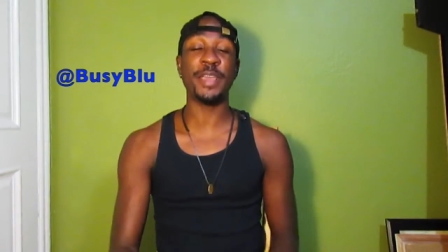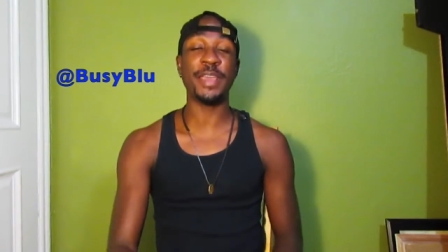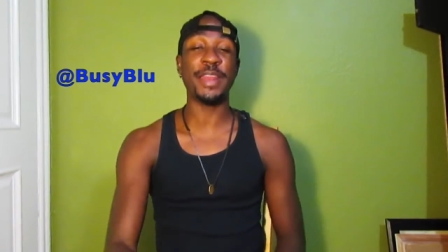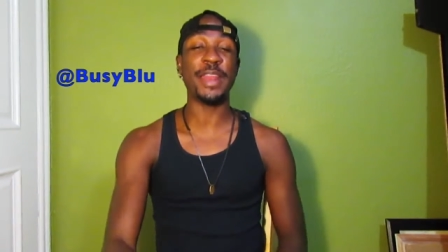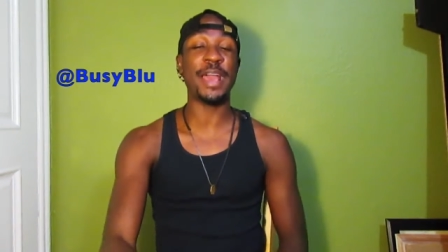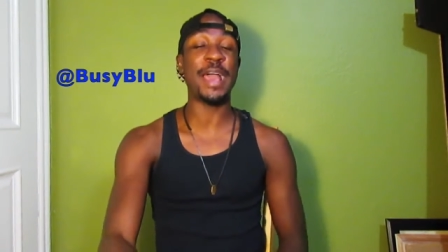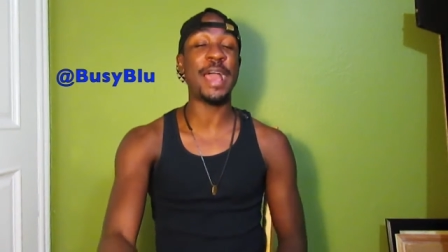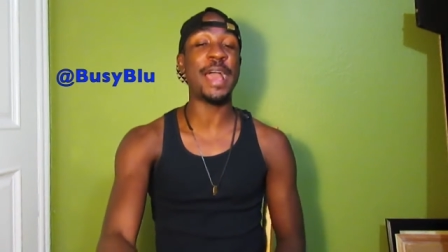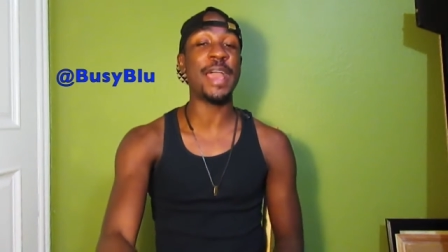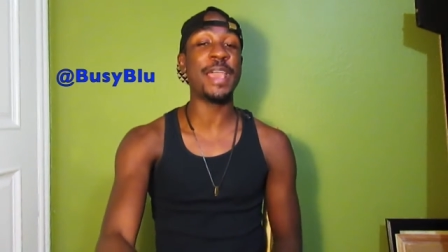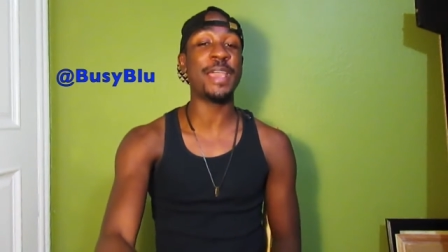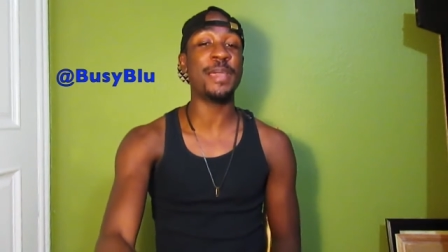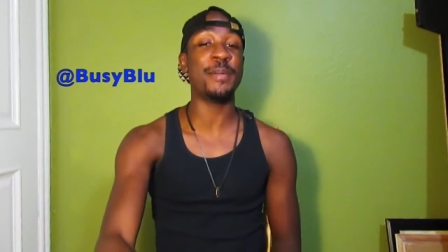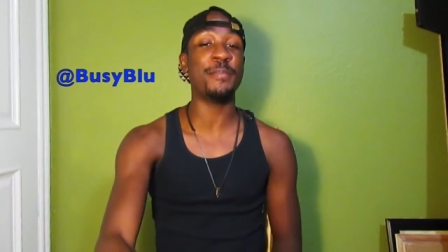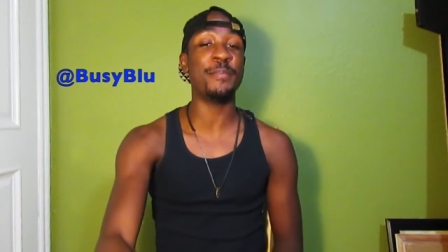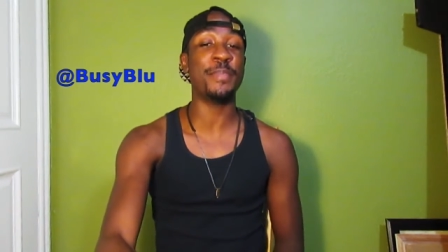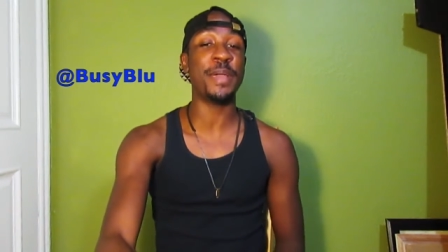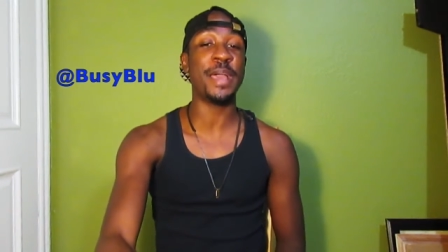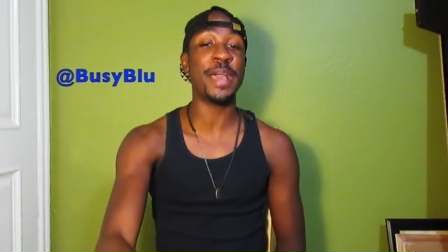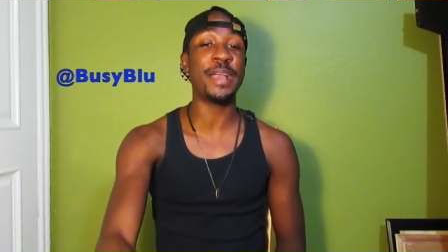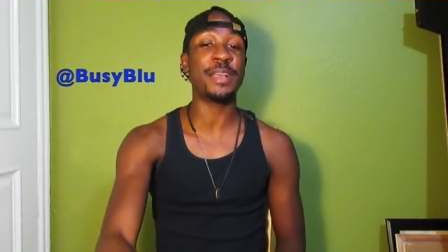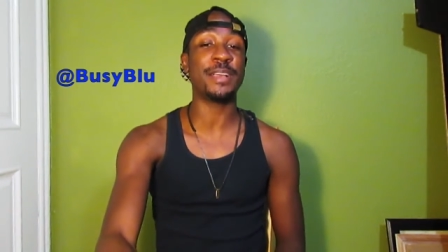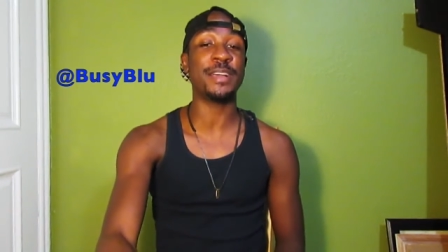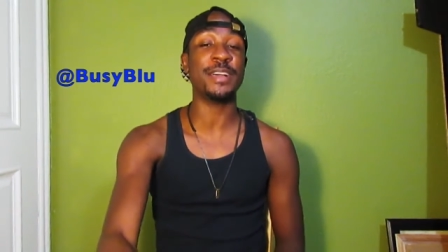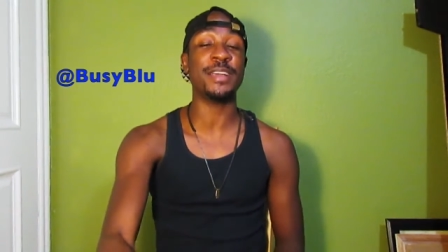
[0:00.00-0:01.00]
and I am
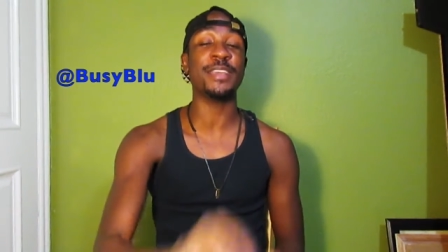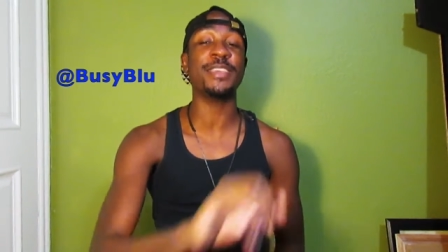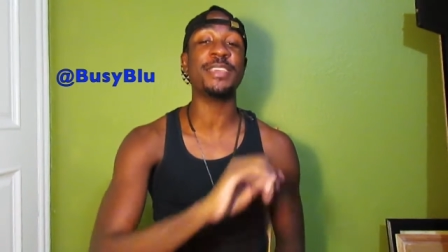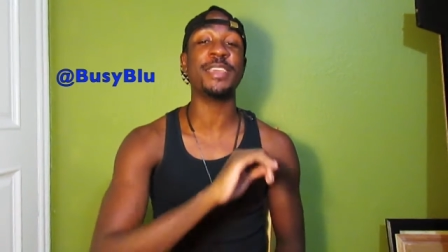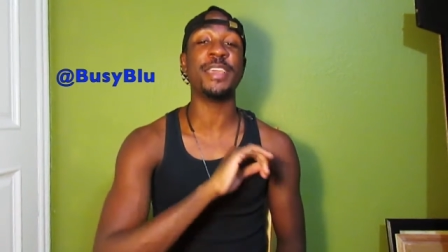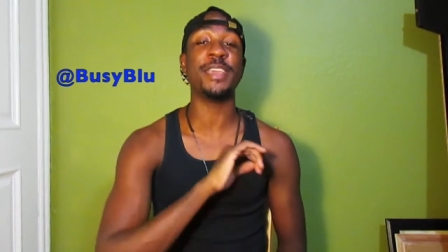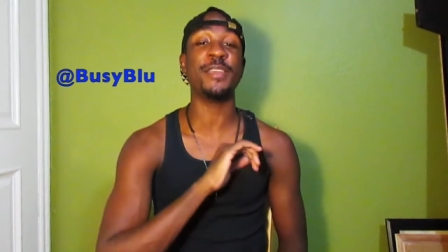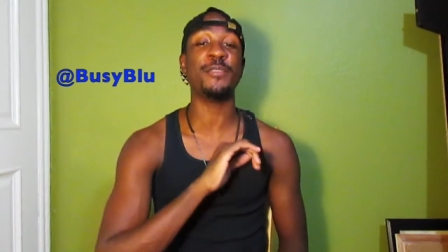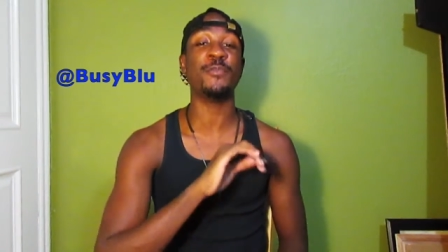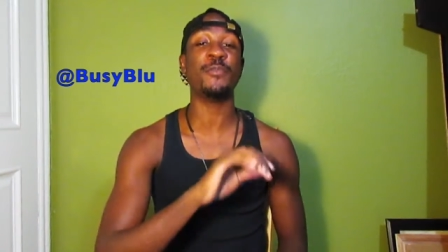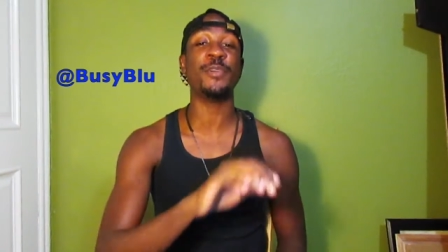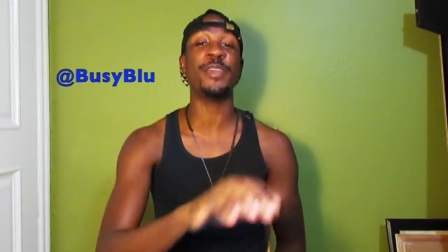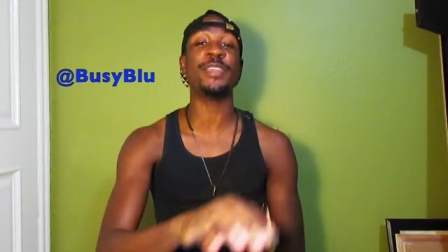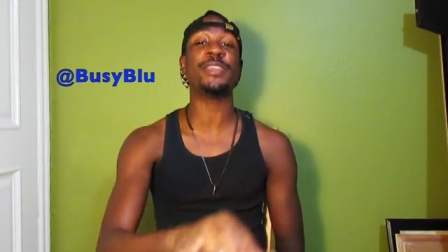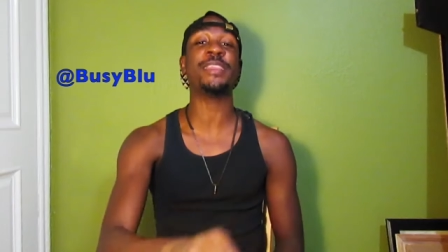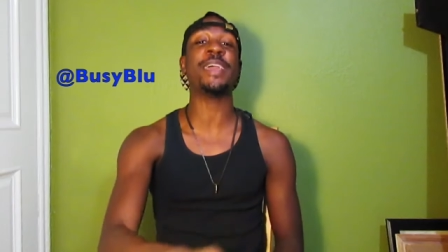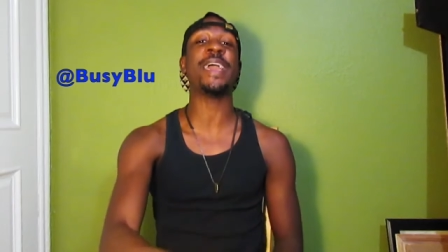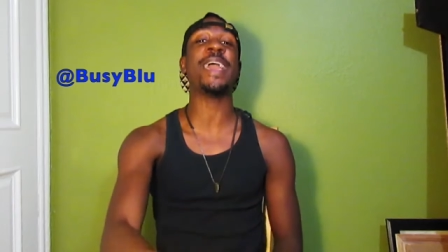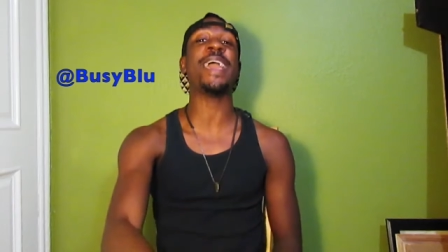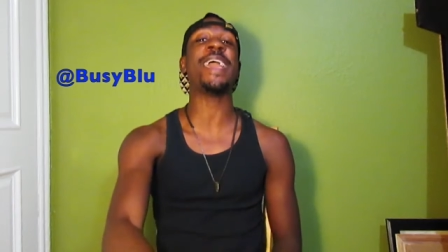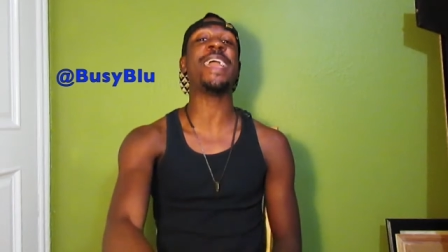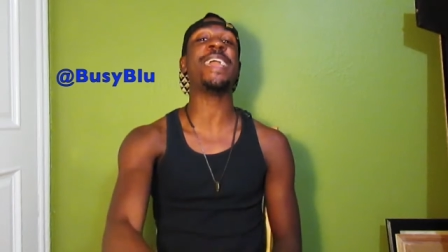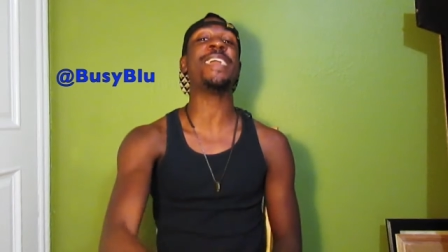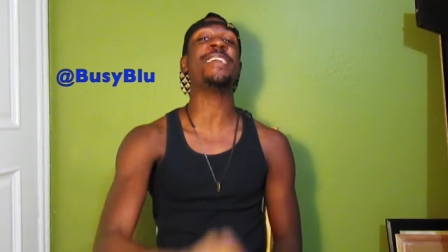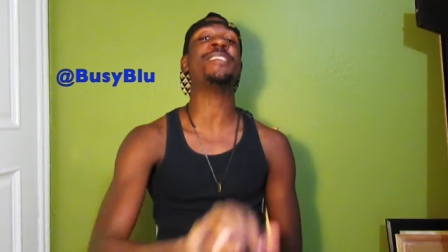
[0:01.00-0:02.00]
back again
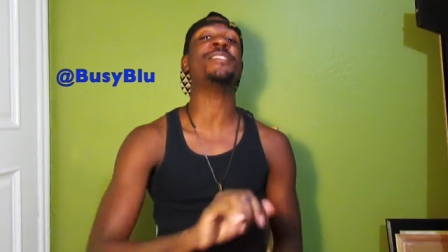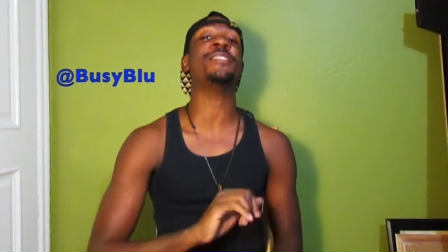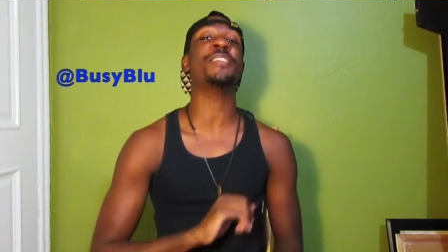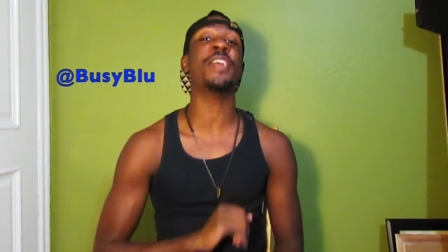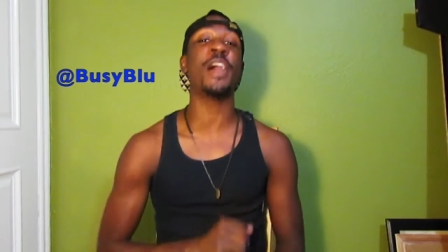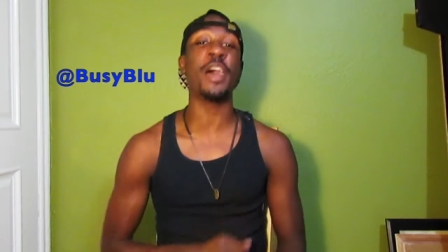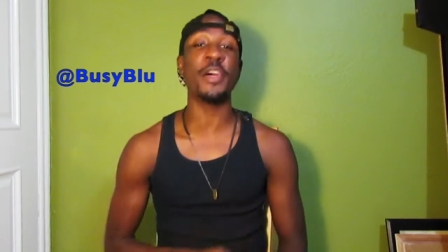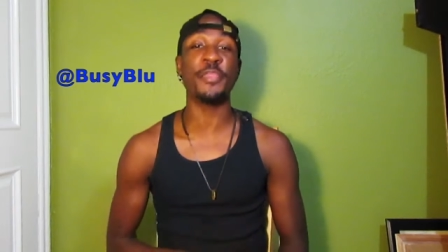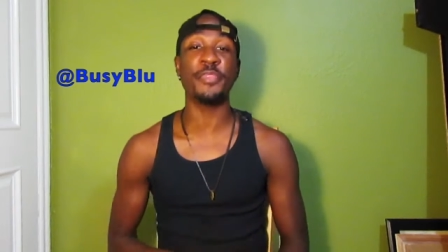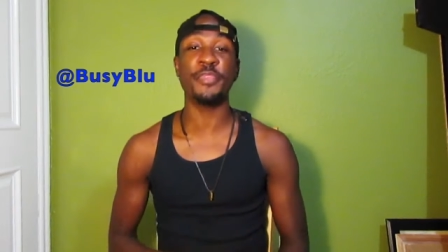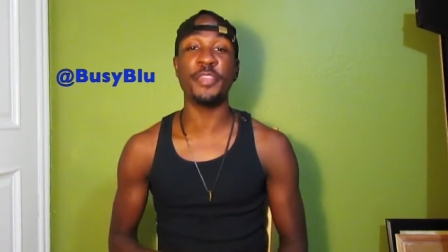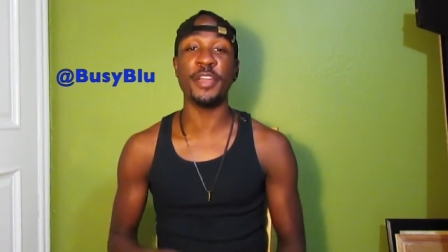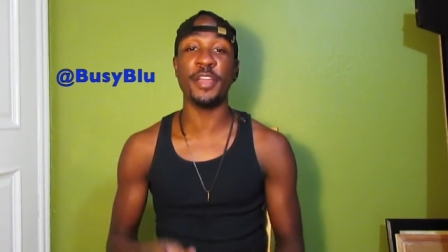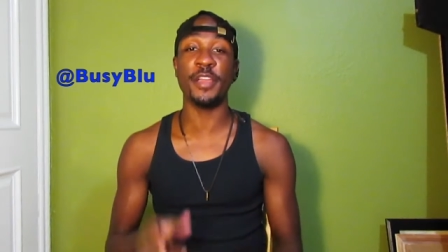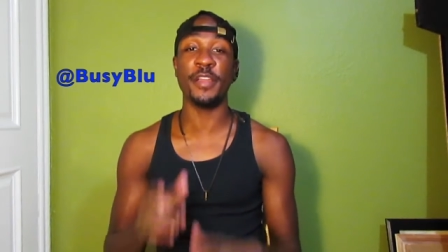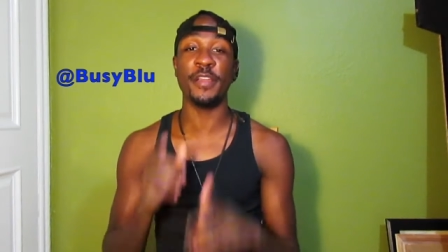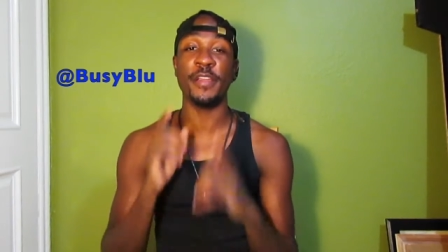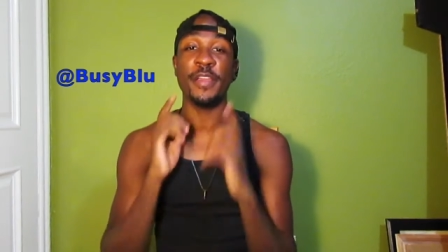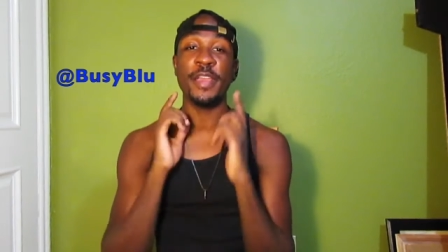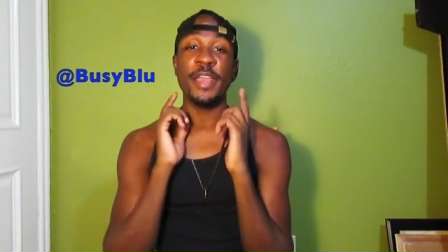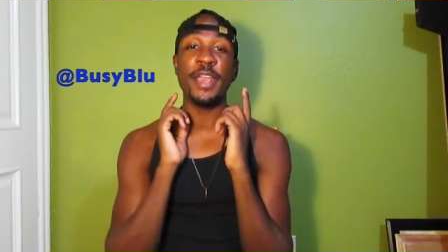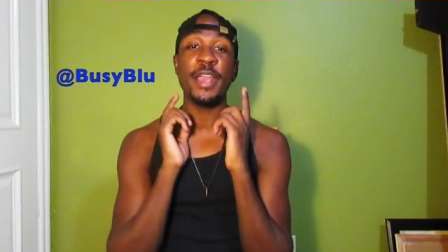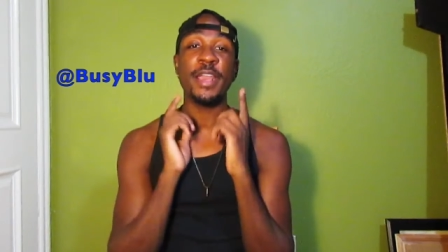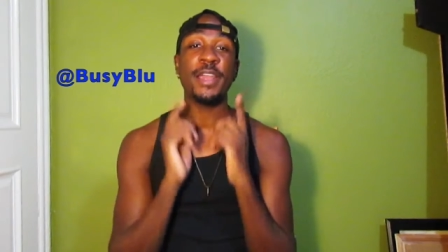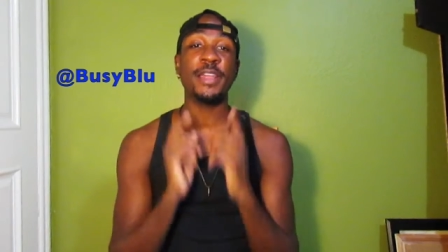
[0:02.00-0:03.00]
with
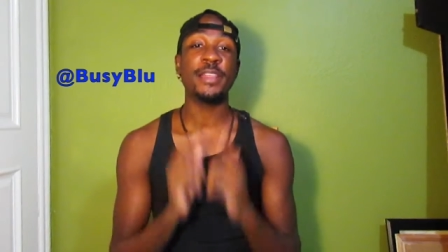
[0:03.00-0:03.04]
another